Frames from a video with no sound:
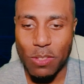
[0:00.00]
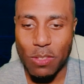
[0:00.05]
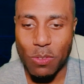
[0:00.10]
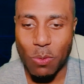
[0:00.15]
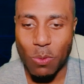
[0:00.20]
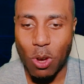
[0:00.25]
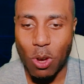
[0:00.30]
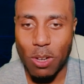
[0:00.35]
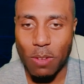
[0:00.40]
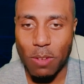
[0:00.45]

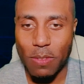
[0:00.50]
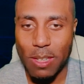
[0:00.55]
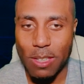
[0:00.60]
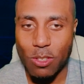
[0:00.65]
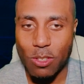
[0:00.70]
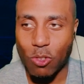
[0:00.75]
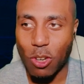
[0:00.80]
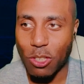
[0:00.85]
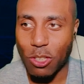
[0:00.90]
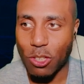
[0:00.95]
from one of these
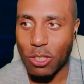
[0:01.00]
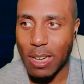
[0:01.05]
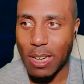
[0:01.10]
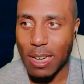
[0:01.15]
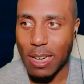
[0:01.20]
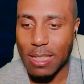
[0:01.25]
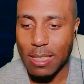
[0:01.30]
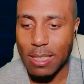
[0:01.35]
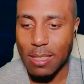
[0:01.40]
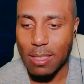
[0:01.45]
structure
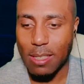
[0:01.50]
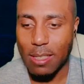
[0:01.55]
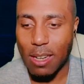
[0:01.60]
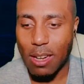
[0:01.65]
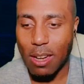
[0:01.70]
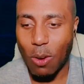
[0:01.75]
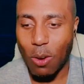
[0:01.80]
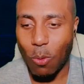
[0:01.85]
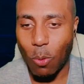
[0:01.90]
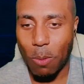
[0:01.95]
decks here.
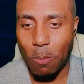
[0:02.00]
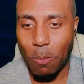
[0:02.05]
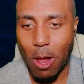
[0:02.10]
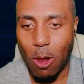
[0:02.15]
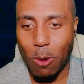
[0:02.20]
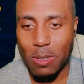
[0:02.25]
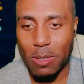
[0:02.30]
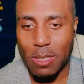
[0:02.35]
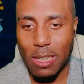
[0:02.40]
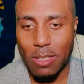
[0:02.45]
One
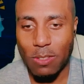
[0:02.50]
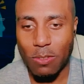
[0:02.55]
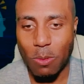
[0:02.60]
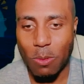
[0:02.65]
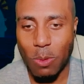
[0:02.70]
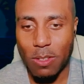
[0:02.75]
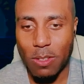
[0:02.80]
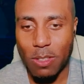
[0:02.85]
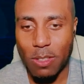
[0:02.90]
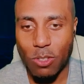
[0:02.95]
polymerization from
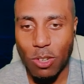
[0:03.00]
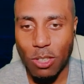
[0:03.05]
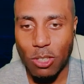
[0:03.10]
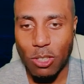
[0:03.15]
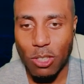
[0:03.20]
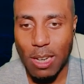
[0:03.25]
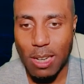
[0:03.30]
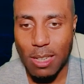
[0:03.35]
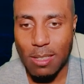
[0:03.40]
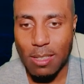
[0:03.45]
one of these structure
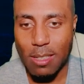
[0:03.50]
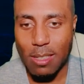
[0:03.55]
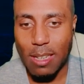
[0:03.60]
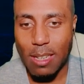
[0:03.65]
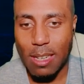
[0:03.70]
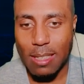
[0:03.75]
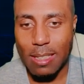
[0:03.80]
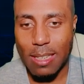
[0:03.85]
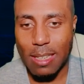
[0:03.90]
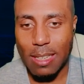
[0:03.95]
decks,
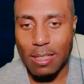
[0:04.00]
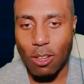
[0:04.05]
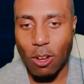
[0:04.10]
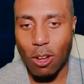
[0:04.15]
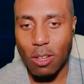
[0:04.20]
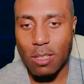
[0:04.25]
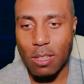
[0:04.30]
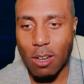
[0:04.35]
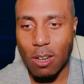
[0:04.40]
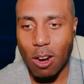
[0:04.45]
like the
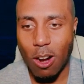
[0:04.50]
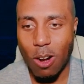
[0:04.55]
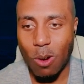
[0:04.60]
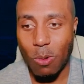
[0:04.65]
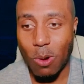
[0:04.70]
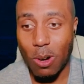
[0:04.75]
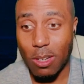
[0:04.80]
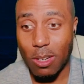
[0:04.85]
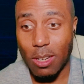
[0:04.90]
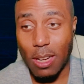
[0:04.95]
alternate
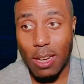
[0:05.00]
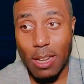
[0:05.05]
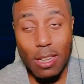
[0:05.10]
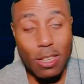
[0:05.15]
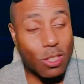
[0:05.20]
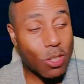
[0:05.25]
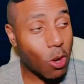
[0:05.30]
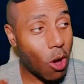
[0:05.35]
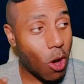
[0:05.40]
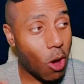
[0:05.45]
artwork.
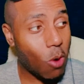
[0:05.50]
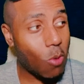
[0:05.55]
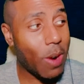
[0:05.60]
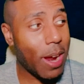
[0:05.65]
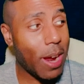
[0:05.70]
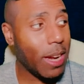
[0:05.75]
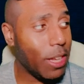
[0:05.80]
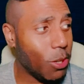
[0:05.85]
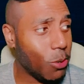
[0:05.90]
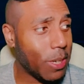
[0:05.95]
So
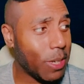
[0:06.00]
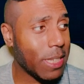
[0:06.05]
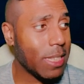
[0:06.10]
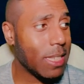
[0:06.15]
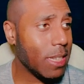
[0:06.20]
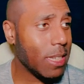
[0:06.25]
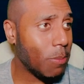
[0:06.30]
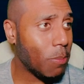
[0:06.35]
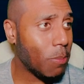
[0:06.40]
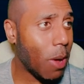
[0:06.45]
already you can
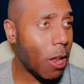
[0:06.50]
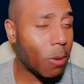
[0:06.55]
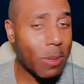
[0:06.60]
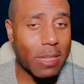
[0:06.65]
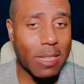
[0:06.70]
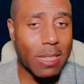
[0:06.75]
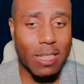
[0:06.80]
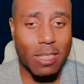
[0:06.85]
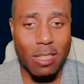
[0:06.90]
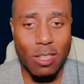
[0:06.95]
see
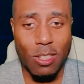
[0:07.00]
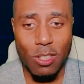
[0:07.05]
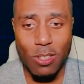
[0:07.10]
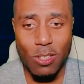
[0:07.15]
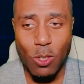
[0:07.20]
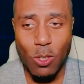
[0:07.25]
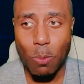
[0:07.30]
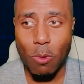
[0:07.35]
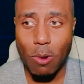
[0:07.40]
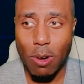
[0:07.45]
polymerization as a
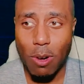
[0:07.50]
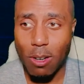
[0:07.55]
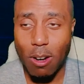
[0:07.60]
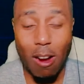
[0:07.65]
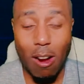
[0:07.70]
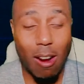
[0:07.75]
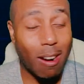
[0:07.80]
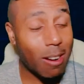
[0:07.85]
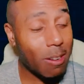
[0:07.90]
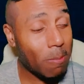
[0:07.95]
super rare
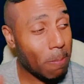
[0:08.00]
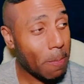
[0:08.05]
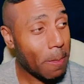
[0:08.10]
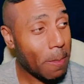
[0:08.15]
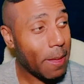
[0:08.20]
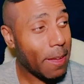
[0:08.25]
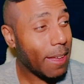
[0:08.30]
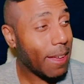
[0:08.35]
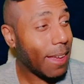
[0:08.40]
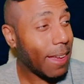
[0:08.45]
card
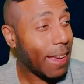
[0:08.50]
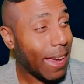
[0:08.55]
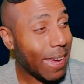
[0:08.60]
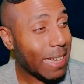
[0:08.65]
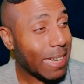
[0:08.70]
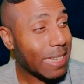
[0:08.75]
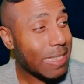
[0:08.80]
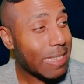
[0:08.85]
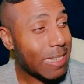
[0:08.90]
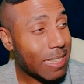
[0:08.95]

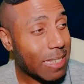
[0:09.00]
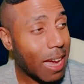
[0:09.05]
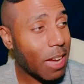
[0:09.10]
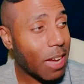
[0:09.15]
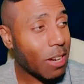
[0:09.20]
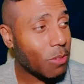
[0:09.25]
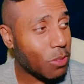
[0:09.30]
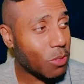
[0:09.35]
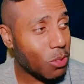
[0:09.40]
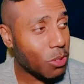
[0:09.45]

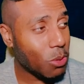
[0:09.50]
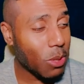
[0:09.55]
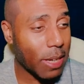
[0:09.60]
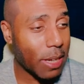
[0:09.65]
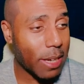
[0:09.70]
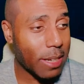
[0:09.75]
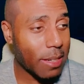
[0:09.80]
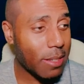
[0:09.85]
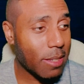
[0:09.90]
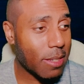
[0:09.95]
inside of Duel
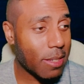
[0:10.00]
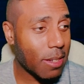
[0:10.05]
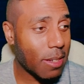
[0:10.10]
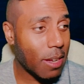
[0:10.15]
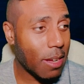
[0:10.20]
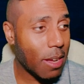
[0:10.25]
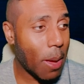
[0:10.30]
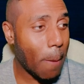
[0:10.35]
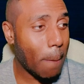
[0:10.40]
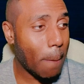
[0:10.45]
Links,
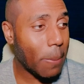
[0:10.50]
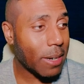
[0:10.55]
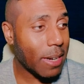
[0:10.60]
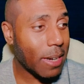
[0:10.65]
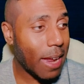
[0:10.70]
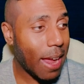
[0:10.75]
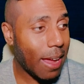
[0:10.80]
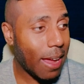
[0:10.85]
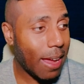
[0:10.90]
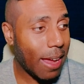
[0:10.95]
but
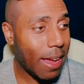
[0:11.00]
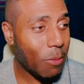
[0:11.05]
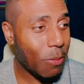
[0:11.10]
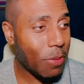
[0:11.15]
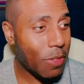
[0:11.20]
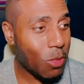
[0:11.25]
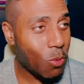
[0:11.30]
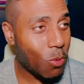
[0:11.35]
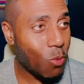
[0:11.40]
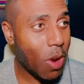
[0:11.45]

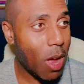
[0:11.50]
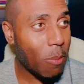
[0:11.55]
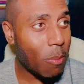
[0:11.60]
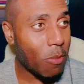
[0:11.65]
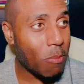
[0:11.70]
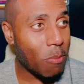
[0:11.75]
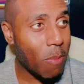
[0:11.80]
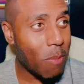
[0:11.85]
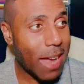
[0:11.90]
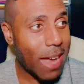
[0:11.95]
within the realm
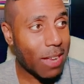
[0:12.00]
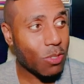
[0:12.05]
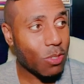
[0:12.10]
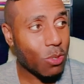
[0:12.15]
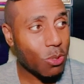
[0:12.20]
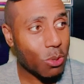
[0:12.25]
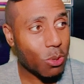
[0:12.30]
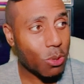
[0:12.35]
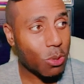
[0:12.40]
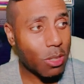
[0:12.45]
of
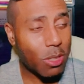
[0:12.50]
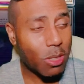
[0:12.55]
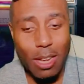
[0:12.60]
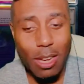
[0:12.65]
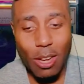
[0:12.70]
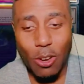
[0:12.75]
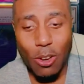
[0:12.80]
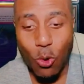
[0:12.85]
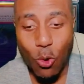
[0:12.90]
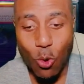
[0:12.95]
Master Duel,
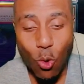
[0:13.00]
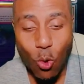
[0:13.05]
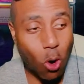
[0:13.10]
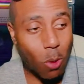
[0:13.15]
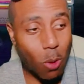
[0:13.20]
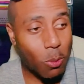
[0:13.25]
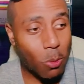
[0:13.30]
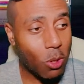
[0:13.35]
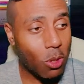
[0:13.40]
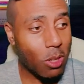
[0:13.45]

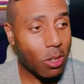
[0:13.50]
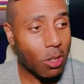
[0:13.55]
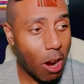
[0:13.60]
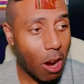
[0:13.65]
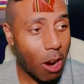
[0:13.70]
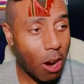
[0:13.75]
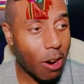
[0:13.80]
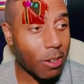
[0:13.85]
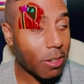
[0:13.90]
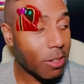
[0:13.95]
normal
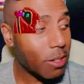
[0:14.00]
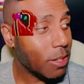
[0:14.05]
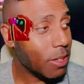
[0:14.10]
card.